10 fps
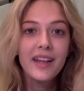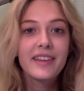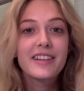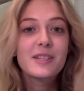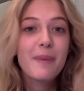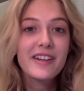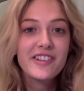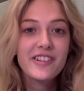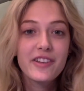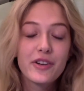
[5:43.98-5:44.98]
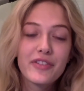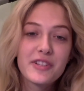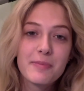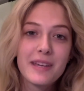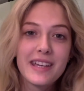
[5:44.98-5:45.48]
The expansion of the
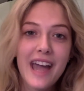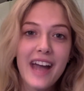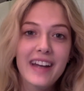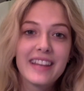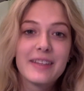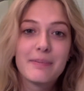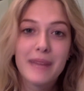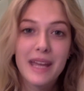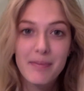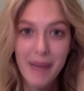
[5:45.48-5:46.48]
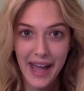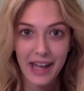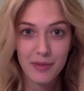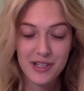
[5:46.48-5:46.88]
universe began in the Big Bang,